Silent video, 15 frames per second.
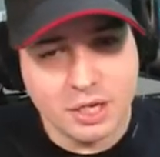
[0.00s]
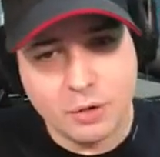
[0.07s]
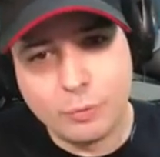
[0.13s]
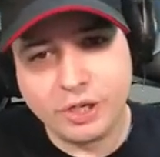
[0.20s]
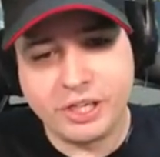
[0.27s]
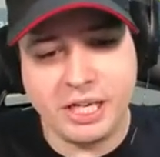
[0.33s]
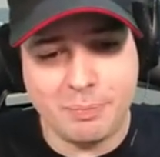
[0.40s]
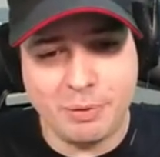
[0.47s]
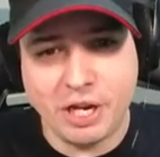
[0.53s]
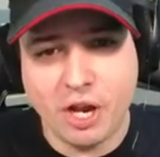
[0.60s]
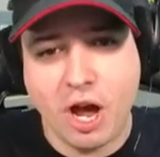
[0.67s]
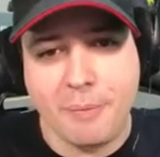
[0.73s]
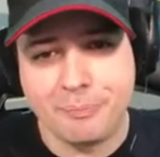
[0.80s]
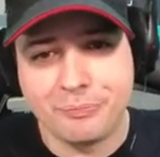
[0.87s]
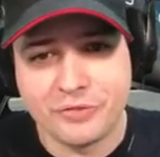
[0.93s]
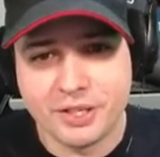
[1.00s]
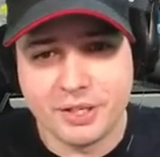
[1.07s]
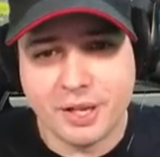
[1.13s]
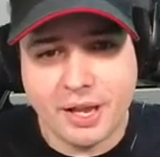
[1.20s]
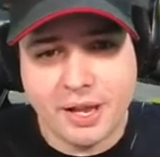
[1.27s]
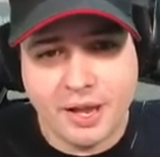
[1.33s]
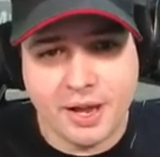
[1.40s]
we're keeping on.
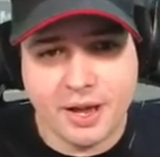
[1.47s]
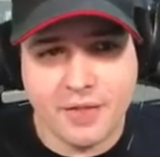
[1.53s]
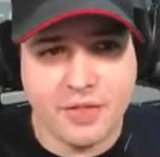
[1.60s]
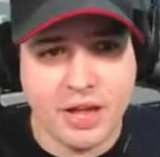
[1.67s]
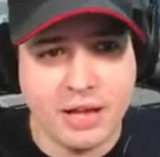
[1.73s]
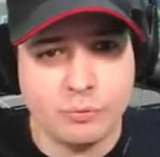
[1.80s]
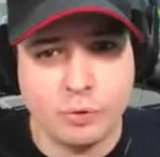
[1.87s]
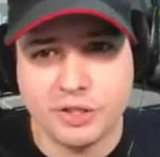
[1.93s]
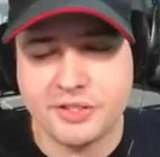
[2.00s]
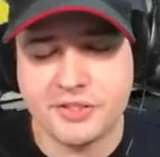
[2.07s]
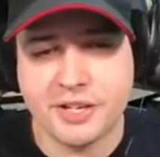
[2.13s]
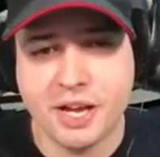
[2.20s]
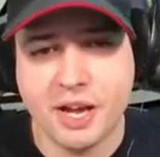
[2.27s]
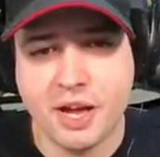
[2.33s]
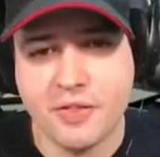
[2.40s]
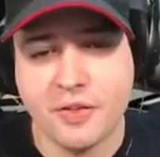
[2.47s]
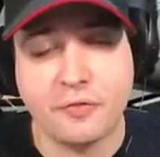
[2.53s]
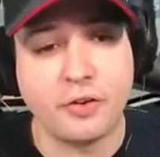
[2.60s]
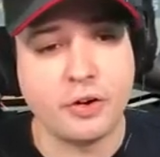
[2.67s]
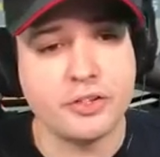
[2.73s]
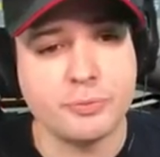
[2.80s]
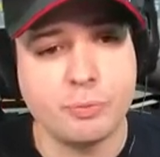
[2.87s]
That was the
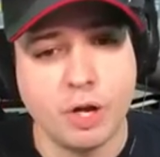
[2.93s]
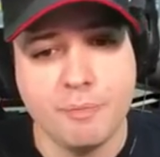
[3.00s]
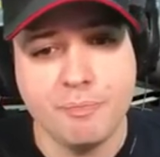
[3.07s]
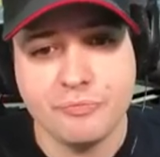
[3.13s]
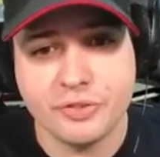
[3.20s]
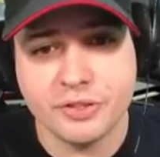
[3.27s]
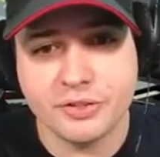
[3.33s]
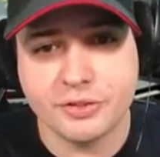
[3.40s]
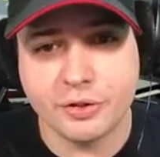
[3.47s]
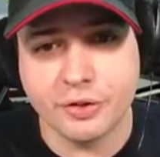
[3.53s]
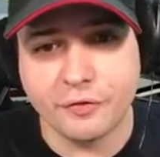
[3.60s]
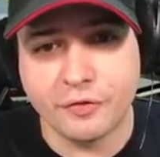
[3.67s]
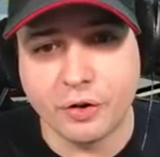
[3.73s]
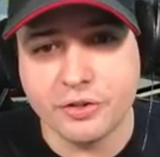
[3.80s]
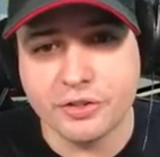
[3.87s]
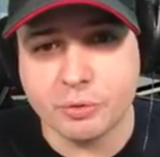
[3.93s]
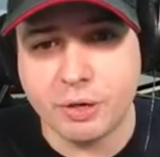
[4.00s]
first one. So the first